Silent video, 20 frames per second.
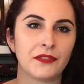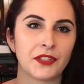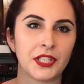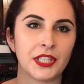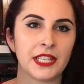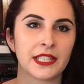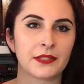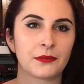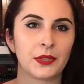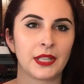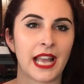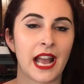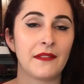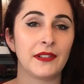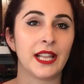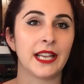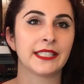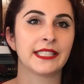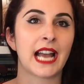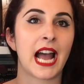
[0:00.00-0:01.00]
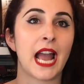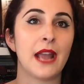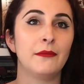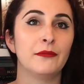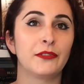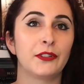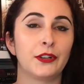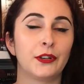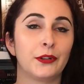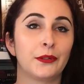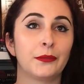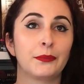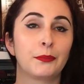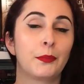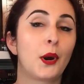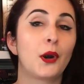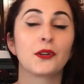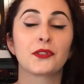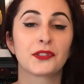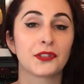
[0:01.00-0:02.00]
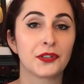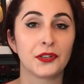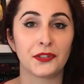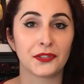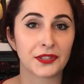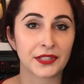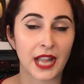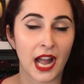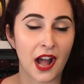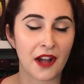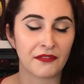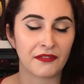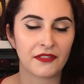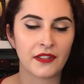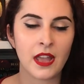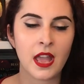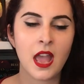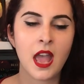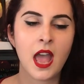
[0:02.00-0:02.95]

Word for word: She doesn't really have a lot of time for her personal stuff.